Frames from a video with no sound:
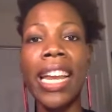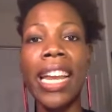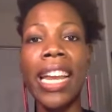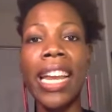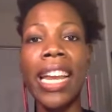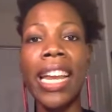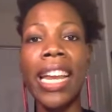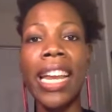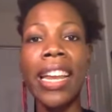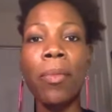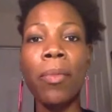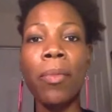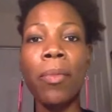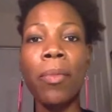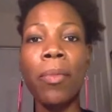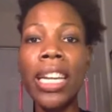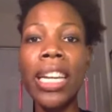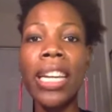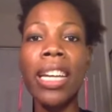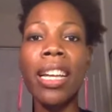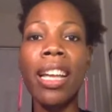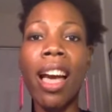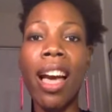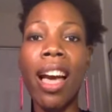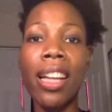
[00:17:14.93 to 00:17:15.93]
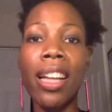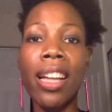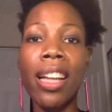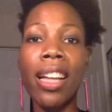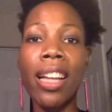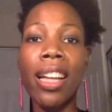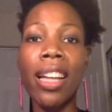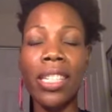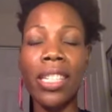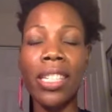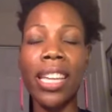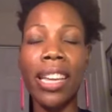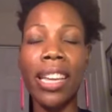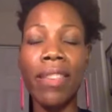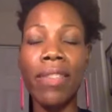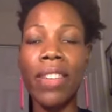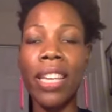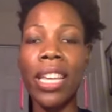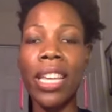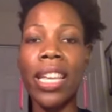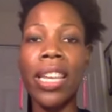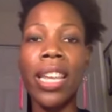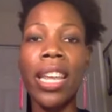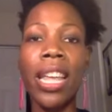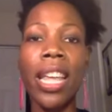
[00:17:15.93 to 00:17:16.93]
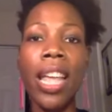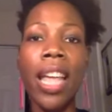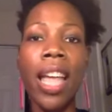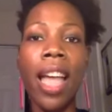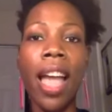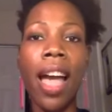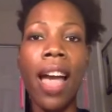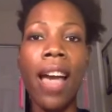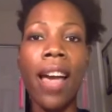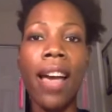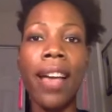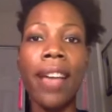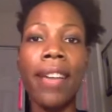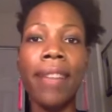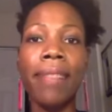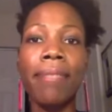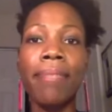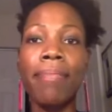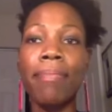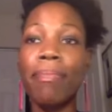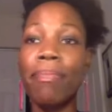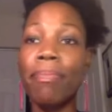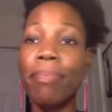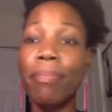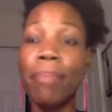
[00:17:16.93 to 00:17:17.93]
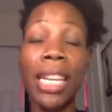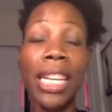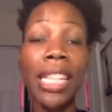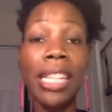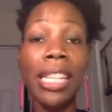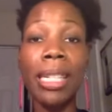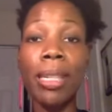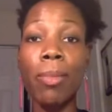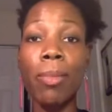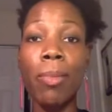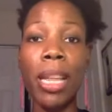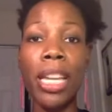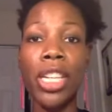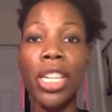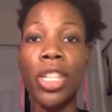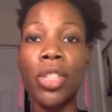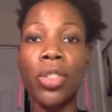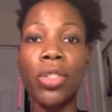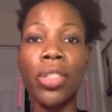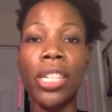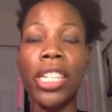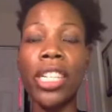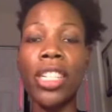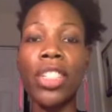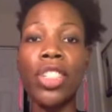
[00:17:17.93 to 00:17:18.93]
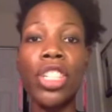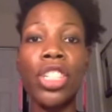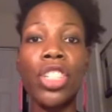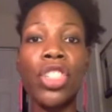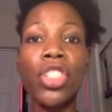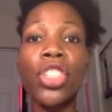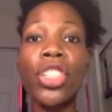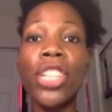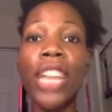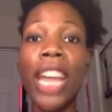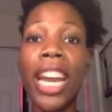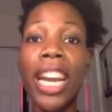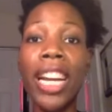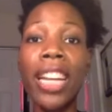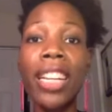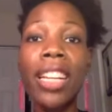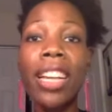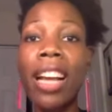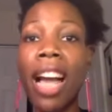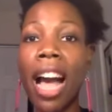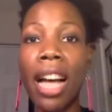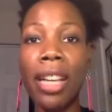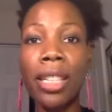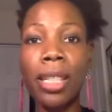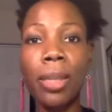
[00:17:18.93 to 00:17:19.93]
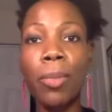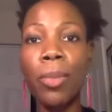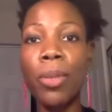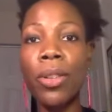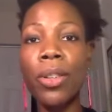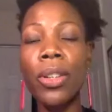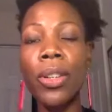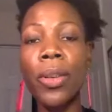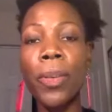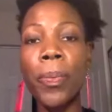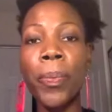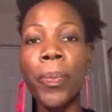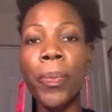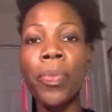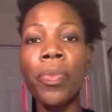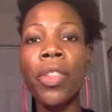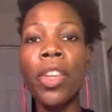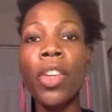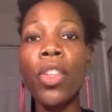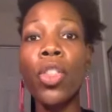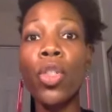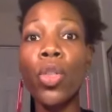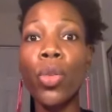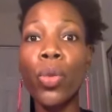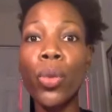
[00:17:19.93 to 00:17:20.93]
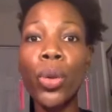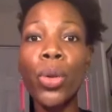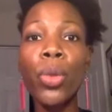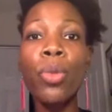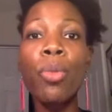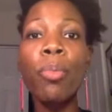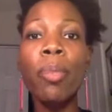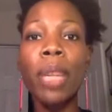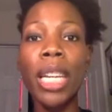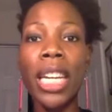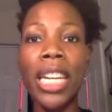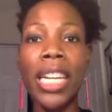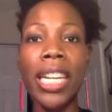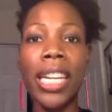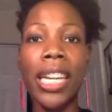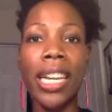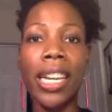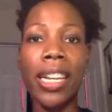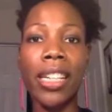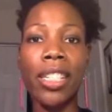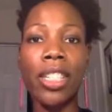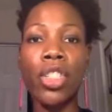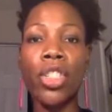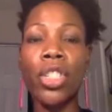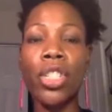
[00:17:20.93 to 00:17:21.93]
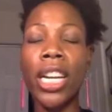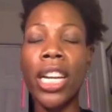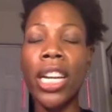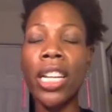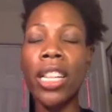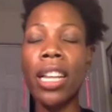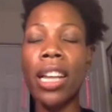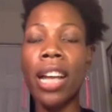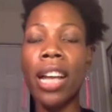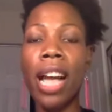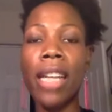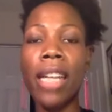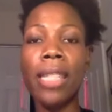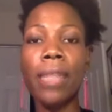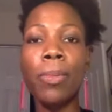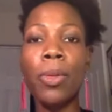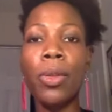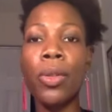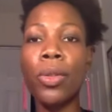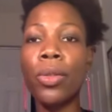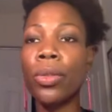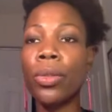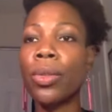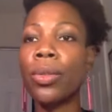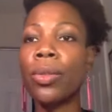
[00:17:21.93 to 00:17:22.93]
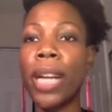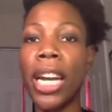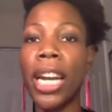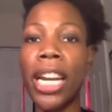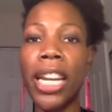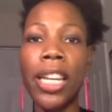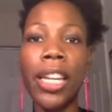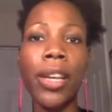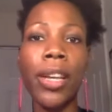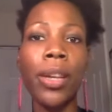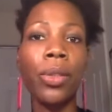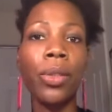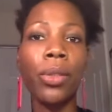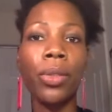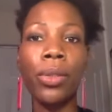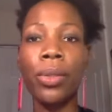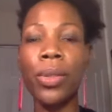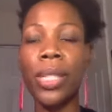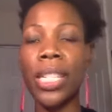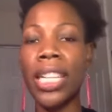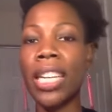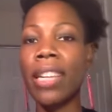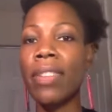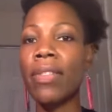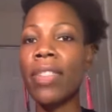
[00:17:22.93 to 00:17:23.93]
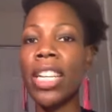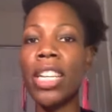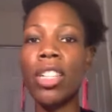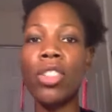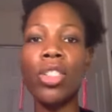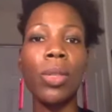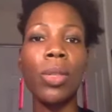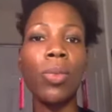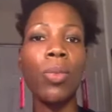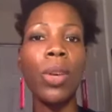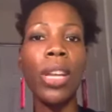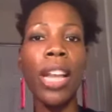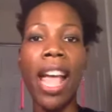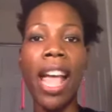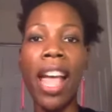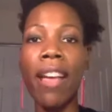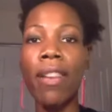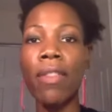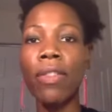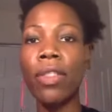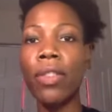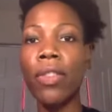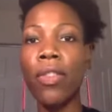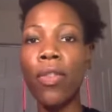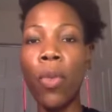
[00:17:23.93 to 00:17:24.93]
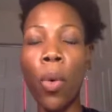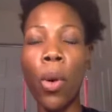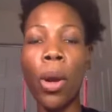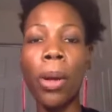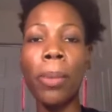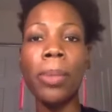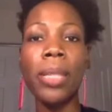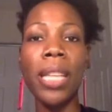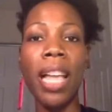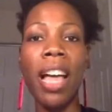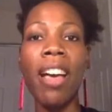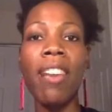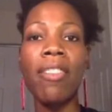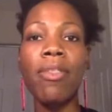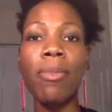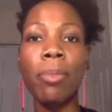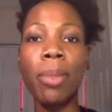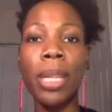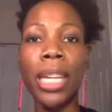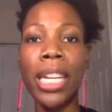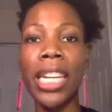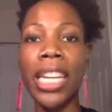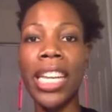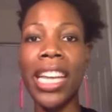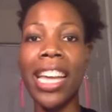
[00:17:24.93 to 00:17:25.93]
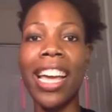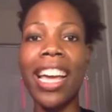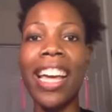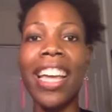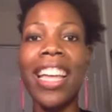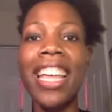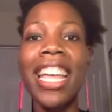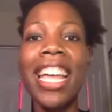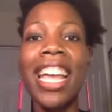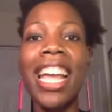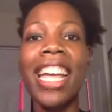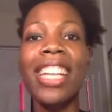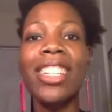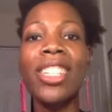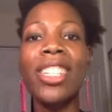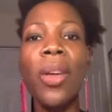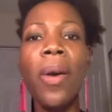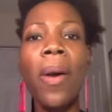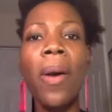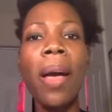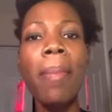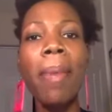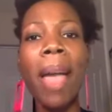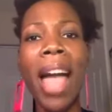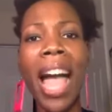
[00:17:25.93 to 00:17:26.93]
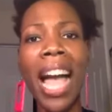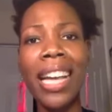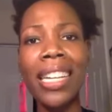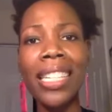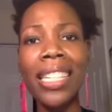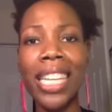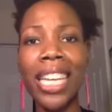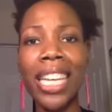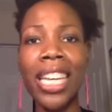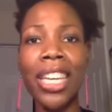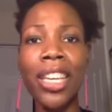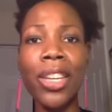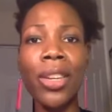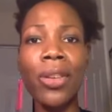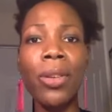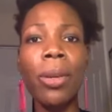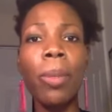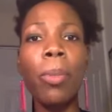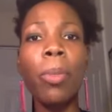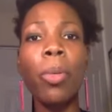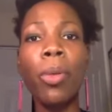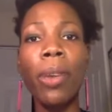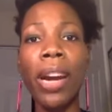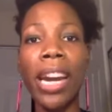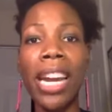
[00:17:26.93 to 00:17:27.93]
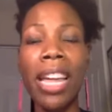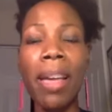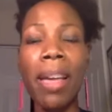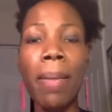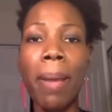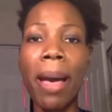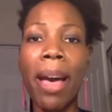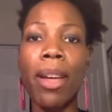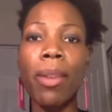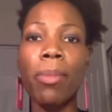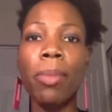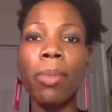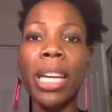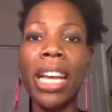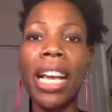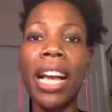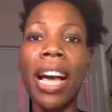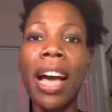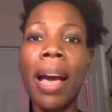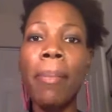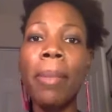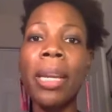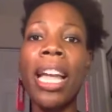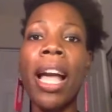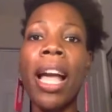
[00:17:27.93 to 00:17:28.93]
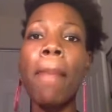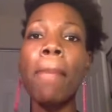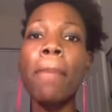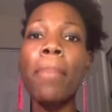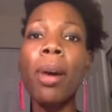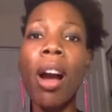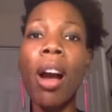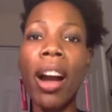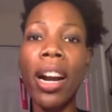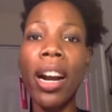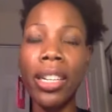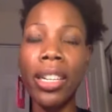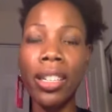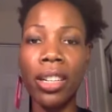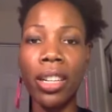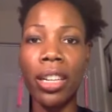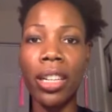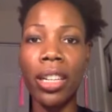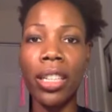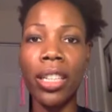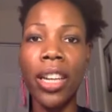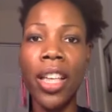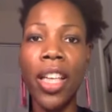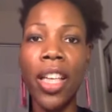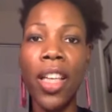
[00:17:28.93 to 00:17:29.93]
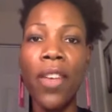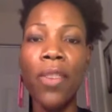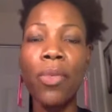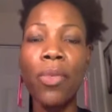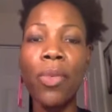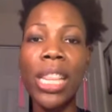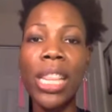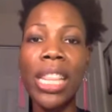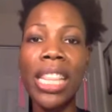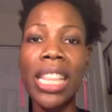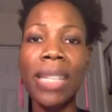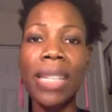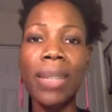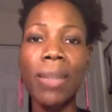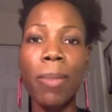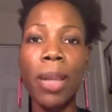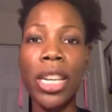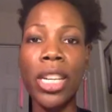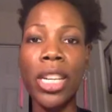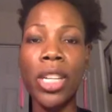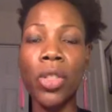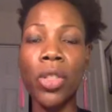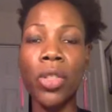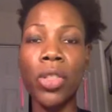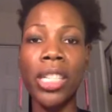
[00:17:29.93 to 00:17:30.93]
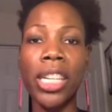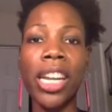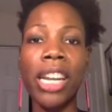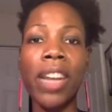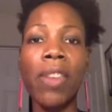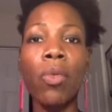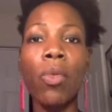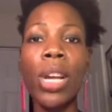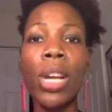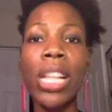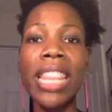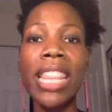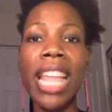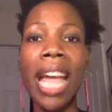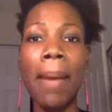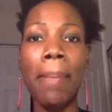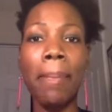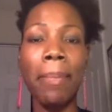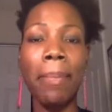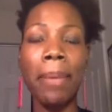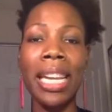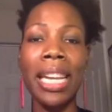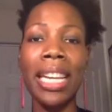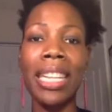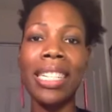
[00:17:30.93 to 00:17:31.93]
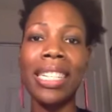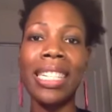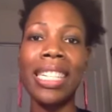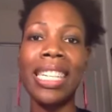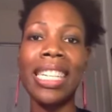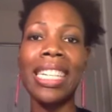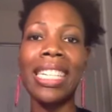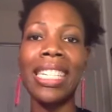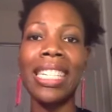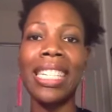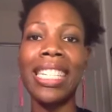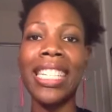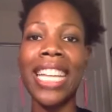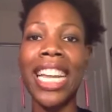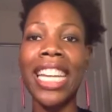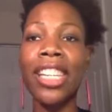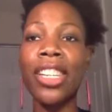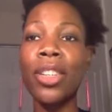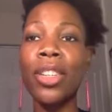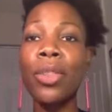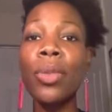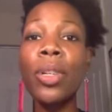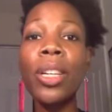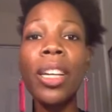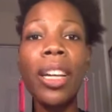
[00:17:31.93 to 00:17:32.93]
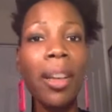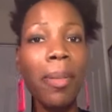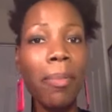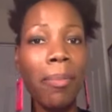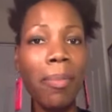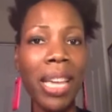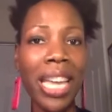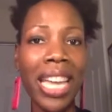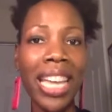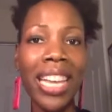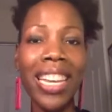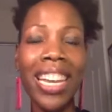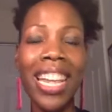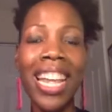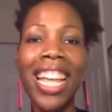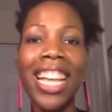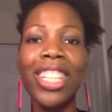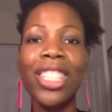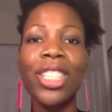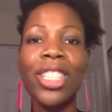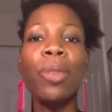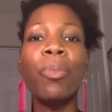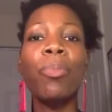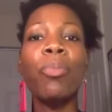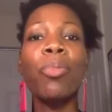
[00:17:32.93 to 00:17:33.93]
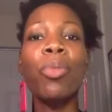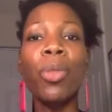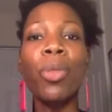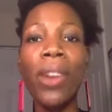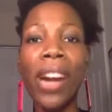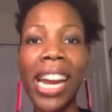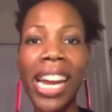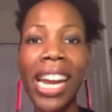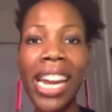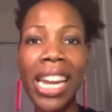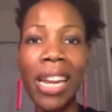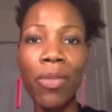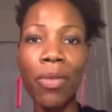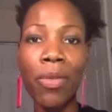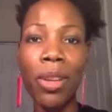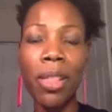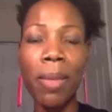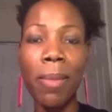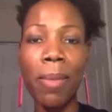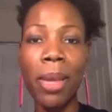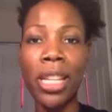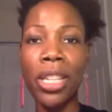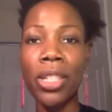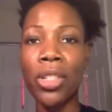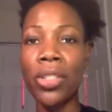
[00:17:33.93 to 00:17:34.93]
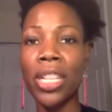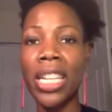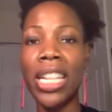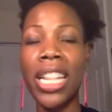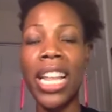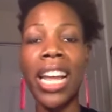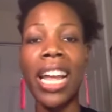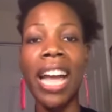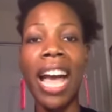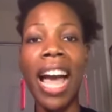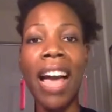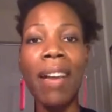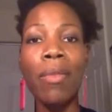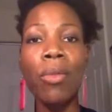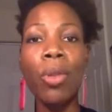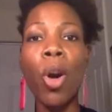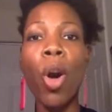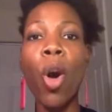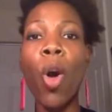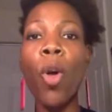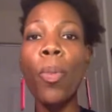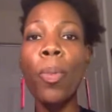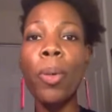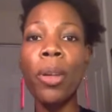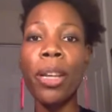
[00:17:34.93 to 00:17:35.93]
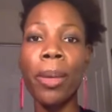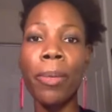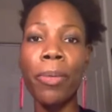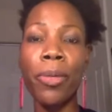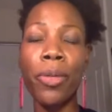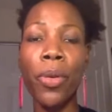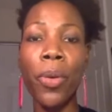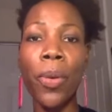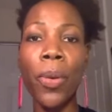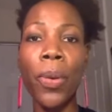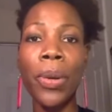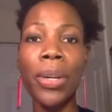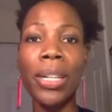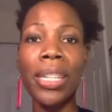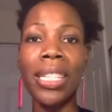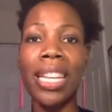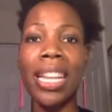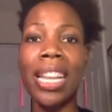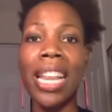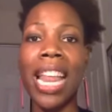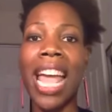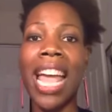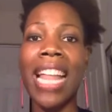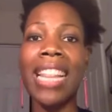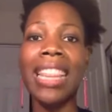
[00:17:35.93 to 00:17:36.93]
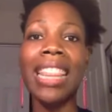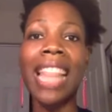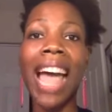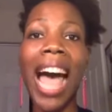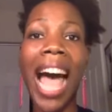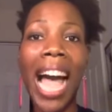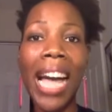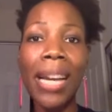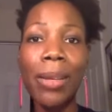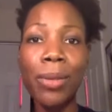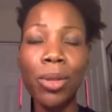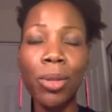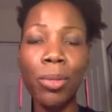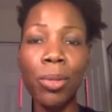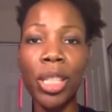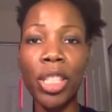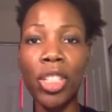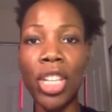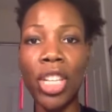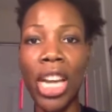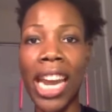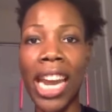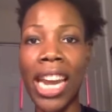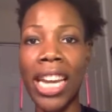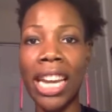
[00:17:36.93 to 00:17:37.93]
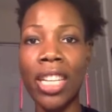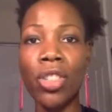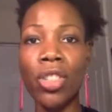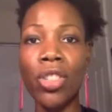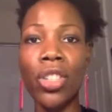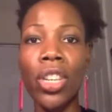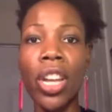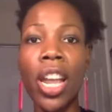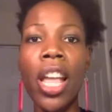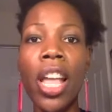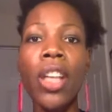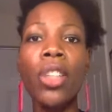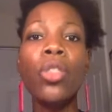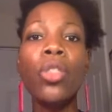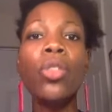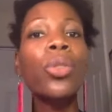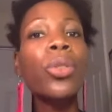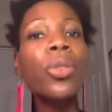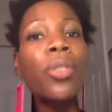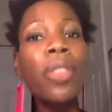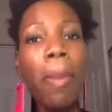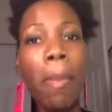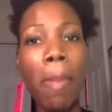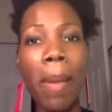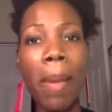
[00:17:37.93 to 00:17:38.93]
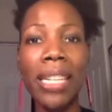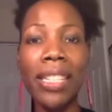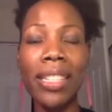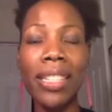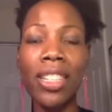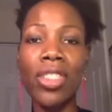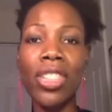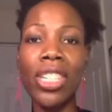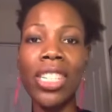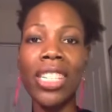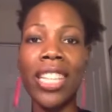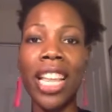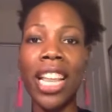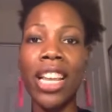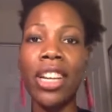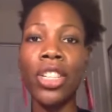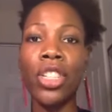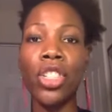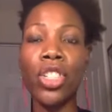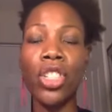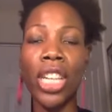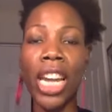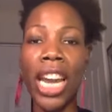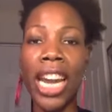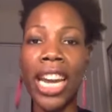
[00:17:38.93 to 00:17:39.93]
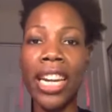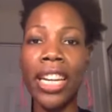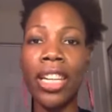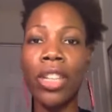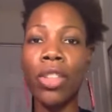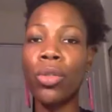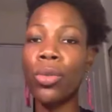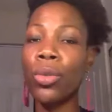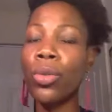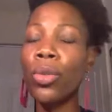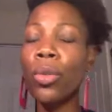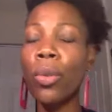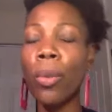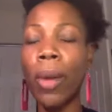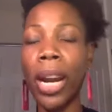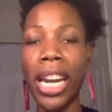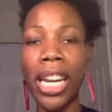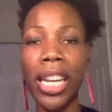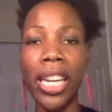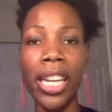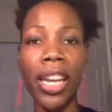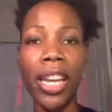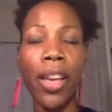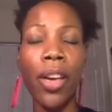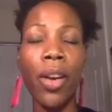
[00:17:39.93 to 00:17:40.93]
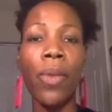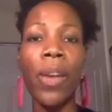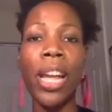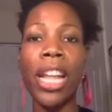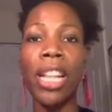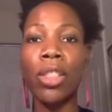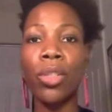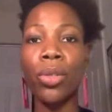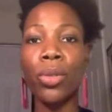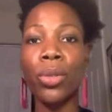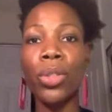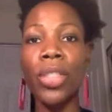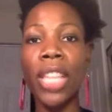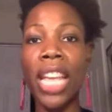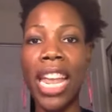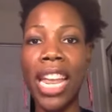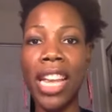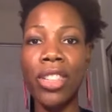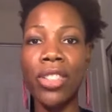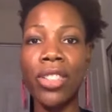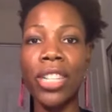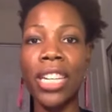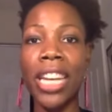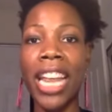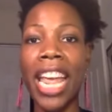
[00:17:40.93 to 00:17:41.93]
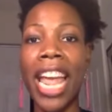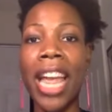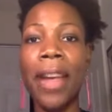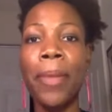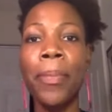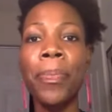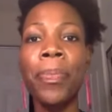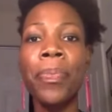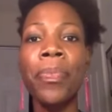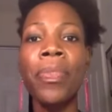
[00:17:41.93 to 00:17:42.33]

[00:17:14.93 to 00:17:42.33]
And really, God has just given me this ministry to just share the gospel through media, to share the gospel through radio, through TV, just whatever forms of media. And so I'm asking you to pray about becoming a partner with this ministry. And what that means is that you will commit to praying for the ministry, that God will open up doors and that lives will be changed through the messages that are shared through the radio and through the internet.